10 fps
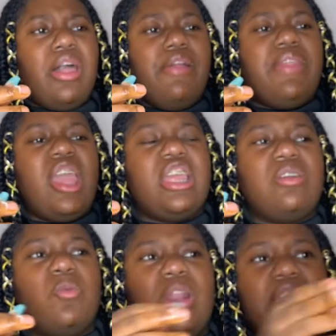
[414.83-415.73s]
they
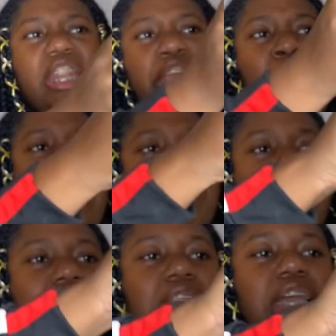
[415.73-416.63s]
want to get a camera.
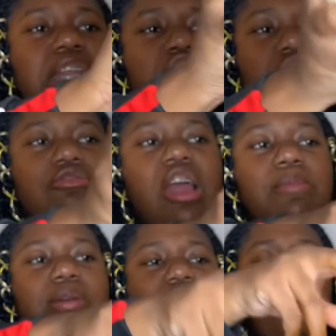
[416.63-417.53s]
And I look at the subscribers,